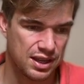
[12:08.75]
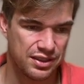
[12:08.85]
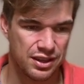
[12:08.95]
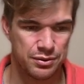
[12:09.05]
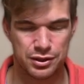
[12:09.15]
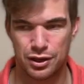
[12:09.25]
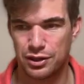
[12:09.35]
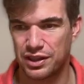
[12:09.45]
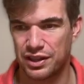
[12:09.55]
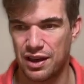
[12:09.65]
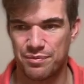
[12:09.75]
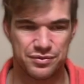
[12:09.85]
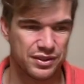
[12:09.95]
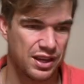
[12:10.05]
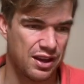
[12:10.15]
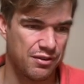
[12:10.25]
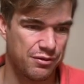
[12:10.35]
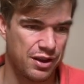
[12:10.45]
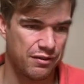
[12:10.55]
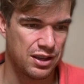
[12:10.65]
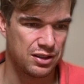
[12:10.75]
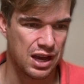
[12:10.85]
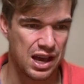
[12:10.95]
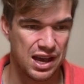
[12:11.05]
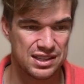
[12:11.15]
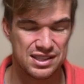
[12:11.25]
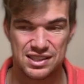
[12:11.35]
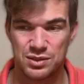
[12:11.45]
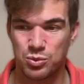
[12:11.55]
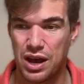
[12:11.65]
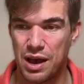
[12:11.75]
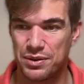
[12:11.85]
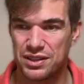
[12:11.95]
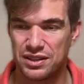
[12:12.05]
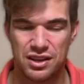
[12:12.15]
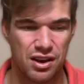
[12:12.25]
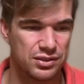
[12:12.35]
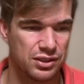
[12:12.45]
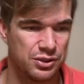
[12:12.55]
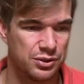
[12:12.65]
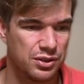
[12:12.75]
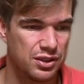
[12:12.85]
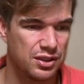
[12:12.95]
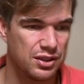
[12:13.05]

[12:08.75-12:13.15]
And there we go, look at that fair value gap. I hadn't seen what happened in the afternoon.